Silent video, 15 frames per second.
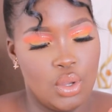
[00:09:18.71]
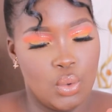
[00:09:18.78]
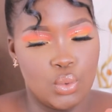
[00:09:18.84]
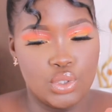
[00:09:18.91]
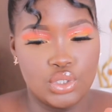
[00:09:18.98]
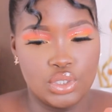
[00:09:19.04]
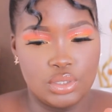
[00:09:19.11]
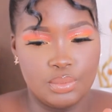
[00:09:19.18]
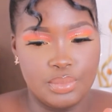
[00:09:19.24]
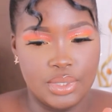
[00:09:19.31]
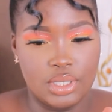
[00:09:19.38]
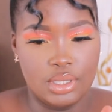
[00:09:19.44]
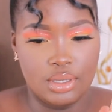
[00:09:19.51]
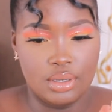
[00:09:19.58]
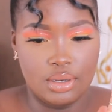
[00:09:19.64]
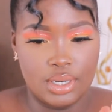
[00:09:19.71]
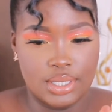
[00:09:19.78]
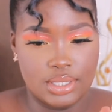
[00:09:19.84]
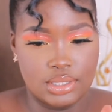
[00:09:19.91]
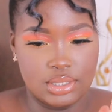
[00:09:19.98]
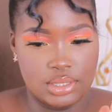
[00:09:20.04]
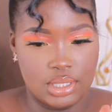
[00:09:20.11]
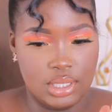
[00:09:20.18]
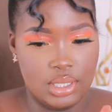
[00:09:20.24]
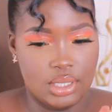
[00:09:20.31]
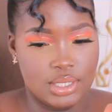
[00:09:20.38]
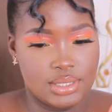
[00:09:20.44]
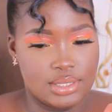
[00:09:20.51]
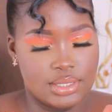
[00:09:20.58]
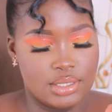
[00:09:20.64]
which will be like, see,
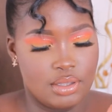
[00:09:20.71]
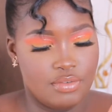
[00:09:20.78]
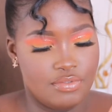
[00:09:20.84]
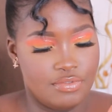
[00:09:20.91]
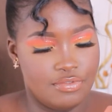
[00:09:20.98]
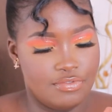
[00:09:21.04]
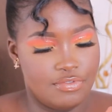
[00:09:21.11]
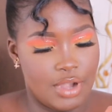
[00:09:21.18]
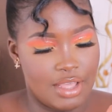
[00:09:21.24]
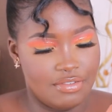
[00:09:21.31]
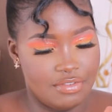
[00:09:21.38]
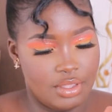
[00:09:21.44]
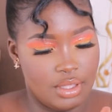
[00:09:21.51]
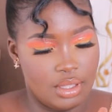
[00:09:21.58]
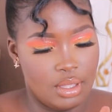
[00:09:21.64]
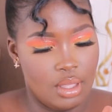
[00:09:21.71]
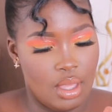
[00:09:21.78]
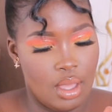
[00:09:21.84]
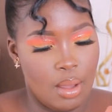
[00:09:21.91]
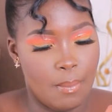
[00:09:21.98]
it's fluffy